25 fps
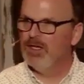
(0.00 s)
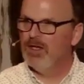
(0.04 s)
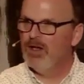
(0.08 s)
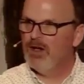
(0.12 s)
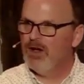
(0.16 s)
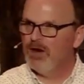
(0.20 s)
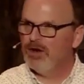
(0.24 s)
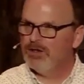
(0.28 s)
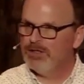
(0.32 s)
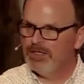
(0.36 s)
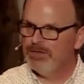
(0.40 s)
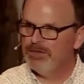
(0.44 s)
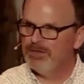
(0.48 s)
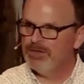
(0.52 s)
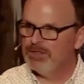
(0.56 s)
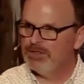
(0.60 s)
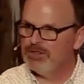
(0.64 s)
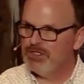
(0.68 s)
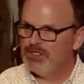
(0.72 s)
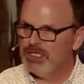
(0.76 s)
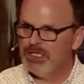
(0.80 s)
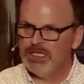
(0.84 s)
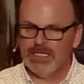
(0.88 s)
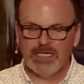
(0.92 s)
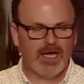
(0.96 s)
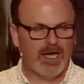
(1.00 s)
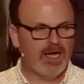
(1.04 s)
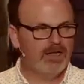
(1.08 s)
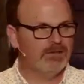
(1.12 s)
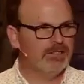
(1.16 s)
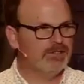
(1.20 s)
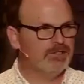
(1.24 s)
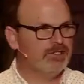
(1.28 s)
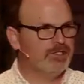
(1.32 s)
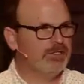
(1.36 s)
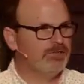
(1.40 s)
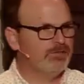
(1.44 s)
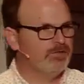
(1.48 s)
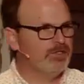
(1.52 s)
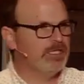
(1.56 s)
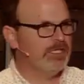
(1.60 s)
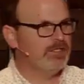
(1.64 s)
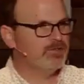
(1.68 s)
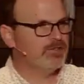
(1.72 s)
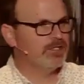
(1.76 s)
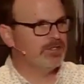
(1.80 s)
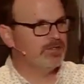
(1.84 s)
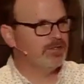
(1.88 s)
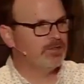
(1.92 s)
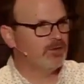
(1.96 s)
are in the genealogy of
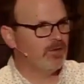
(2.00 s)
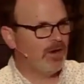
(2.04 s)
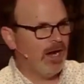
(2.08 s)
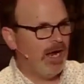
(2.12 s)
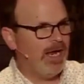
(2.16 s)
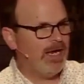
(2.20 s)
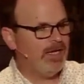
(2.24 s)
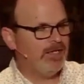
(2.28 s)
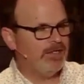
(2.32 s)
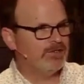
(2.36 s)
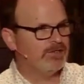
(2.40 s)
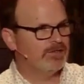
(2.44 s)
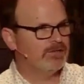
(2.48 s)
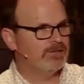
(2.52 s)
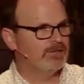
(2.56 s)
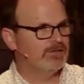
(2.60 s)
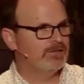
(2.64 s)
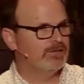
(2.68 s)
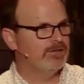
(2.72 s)
Jesus Christ.